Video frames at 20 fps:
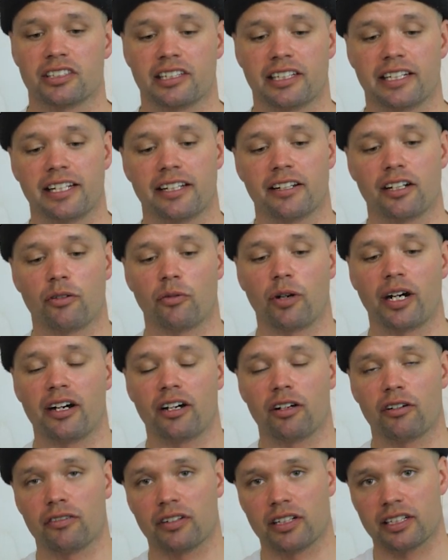You can either wear
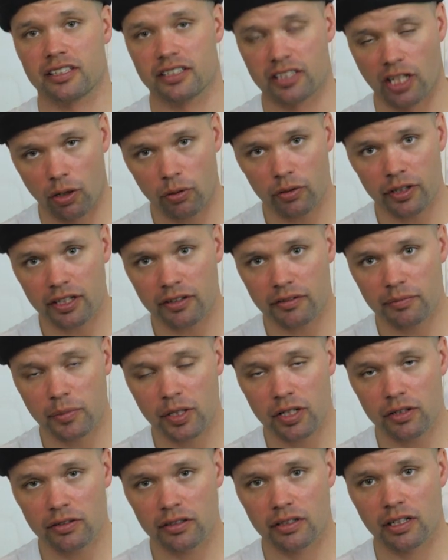it over the toe of your
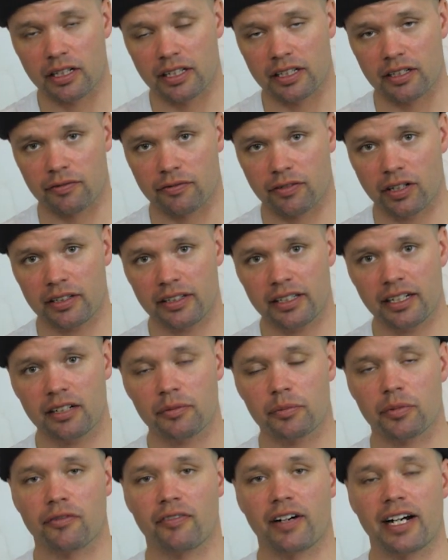boot in the front
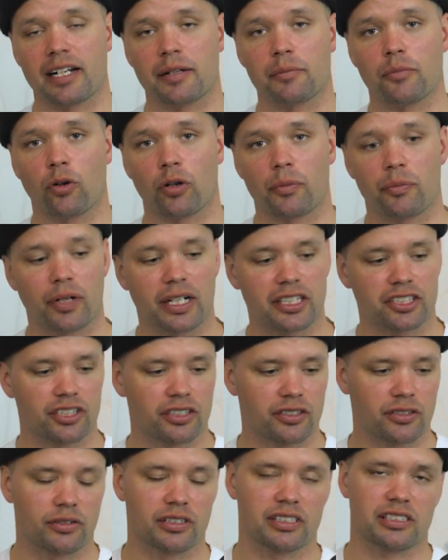there, providing more
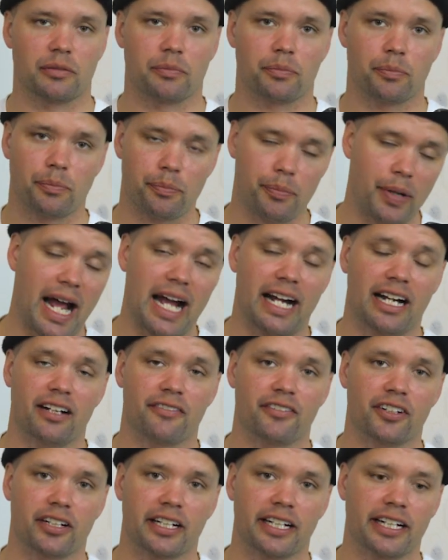pressure towards the back
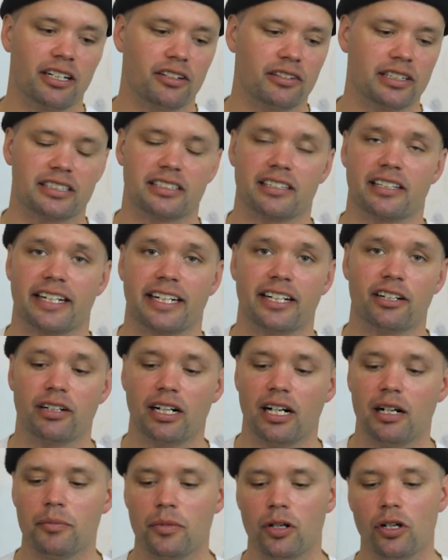of your heel into the heel
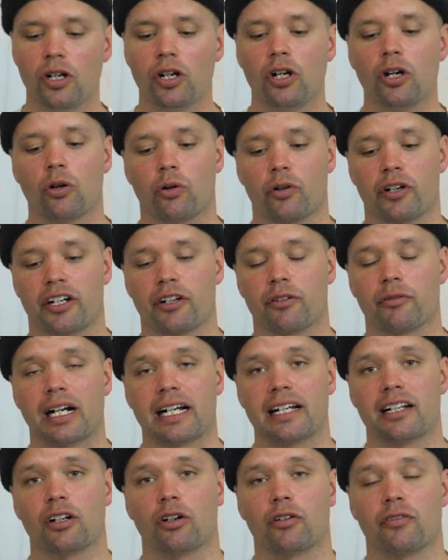cup, or you can
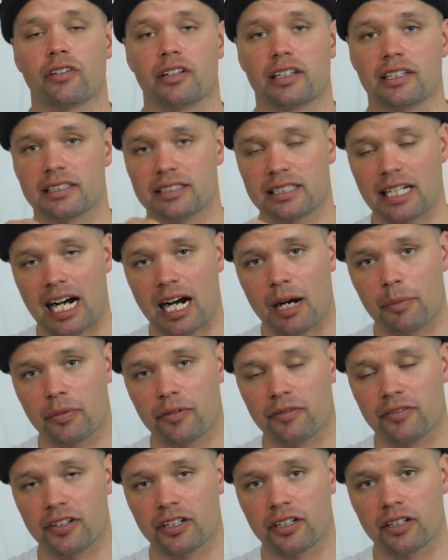ride it over the top
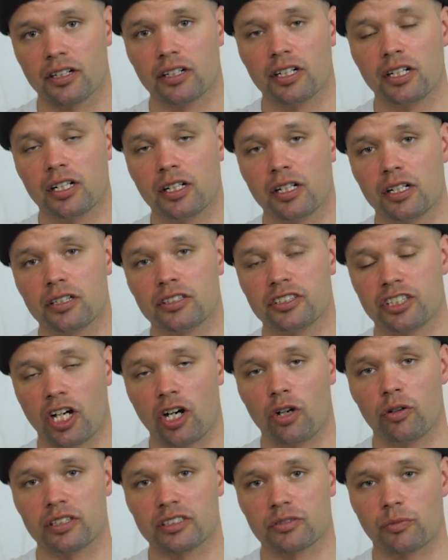of your
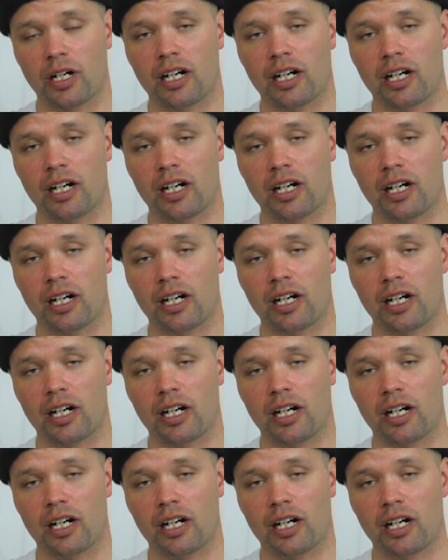toe as